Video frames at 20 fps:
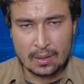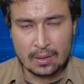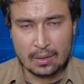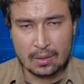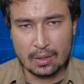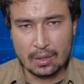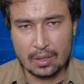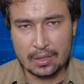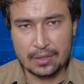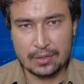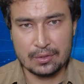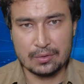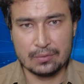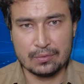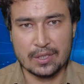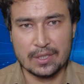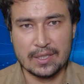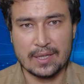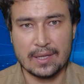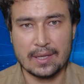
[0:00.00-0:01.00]
or you
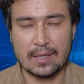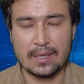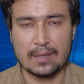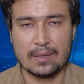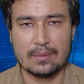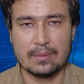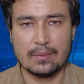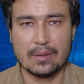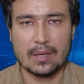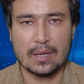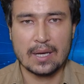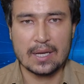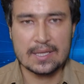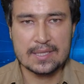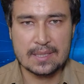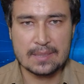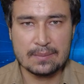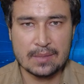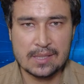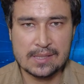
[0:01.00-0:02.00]
wanna
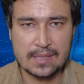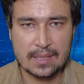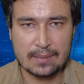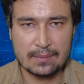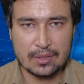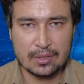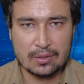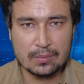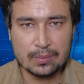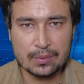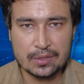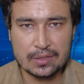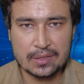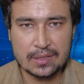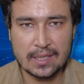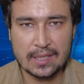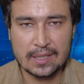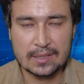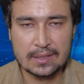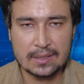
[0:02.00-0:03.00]
assemble some new
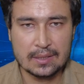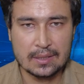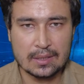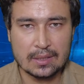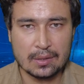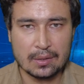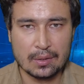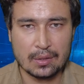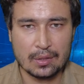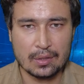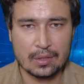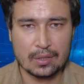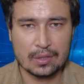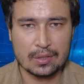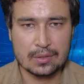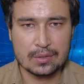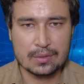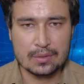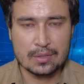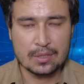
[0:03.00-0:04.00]
product
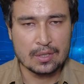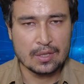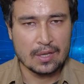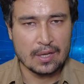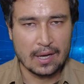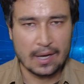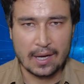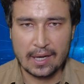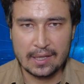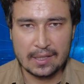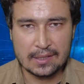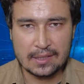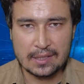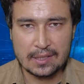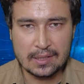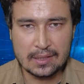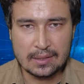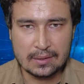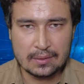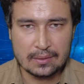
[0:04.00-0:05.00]
or
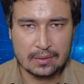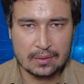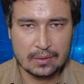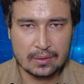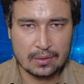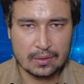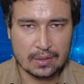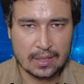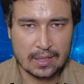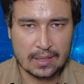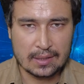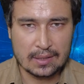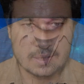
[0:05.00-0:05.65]
anything, you can